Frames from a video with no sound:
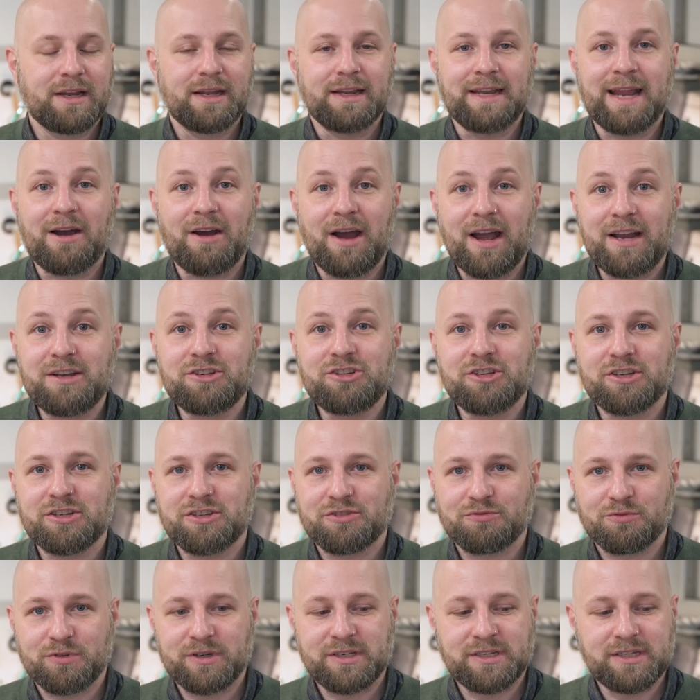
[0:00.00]
Now, I
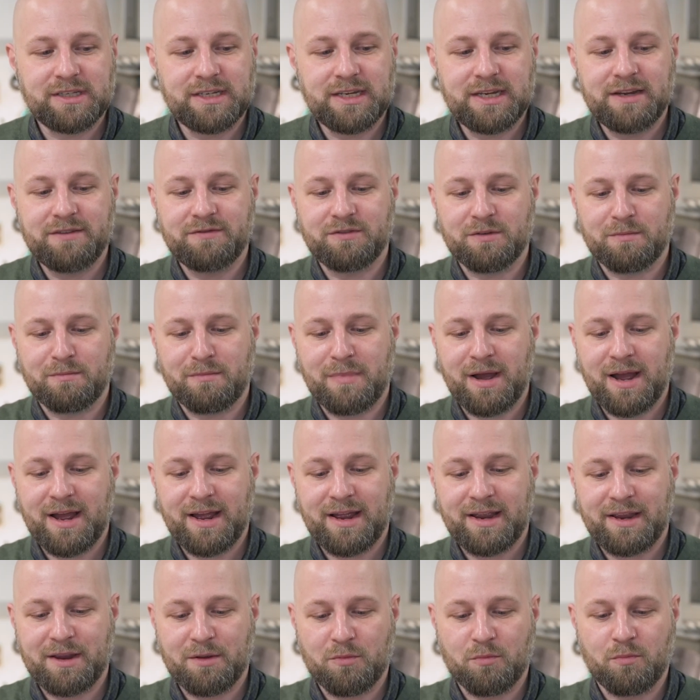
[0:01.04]
just received
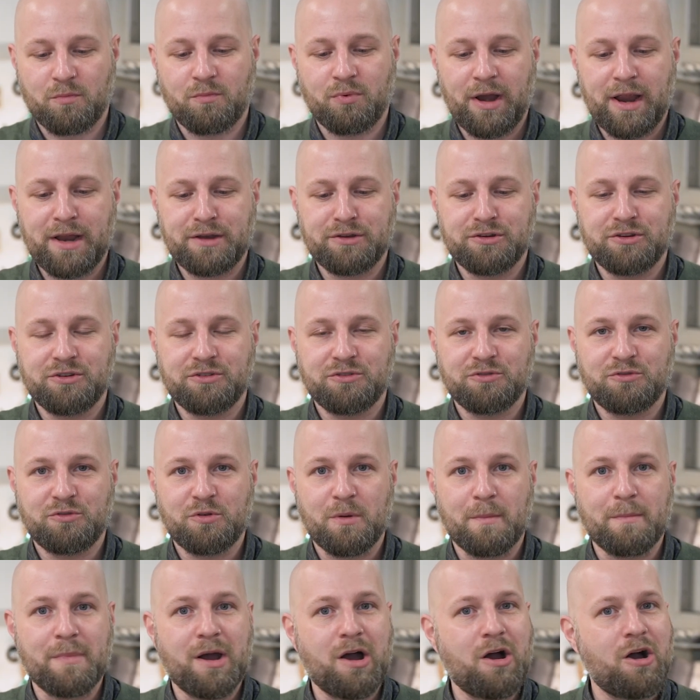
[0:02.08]
my brand new
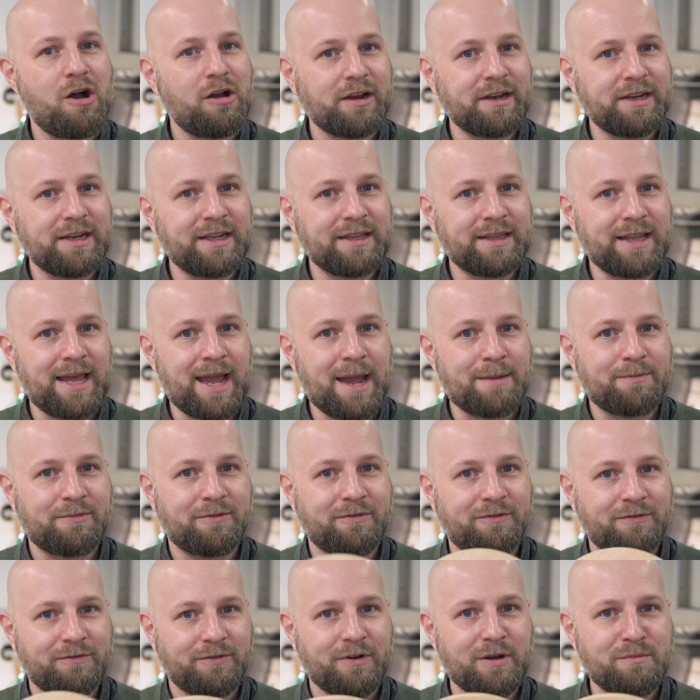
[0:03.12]
Mahogany Lap
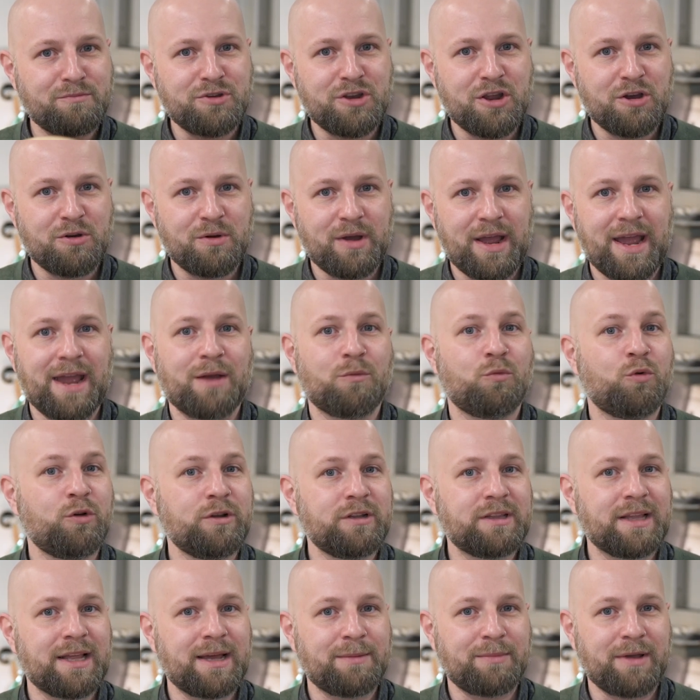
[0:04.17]
from Noah at
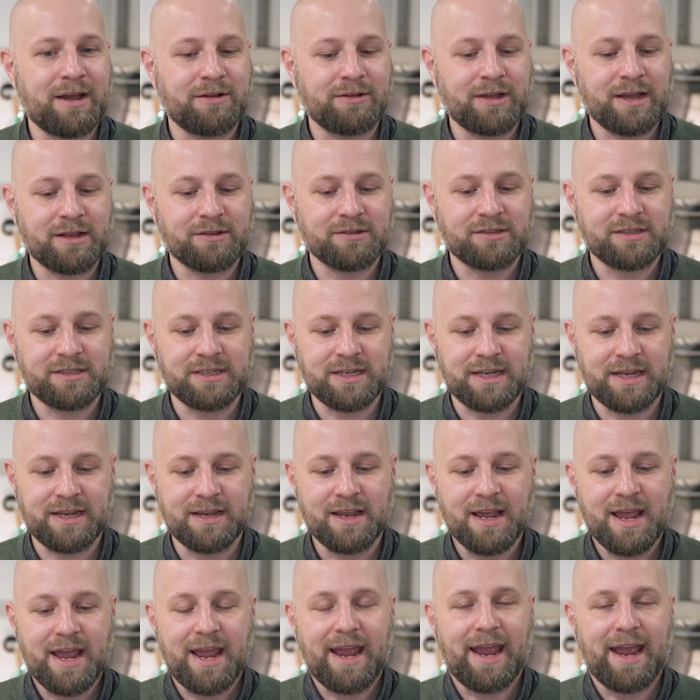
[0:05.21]
Wood Lap LLC,